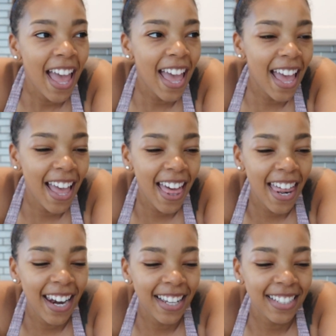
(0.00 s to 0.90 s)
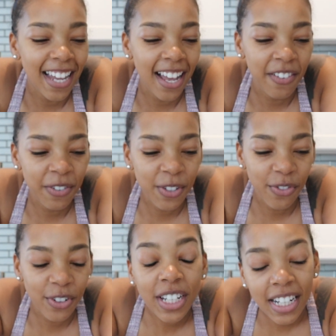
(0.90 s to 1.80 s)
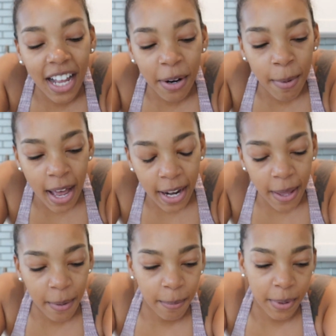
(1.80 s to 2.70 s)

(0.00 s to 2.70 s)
And yeah, everyone's freaking out about it.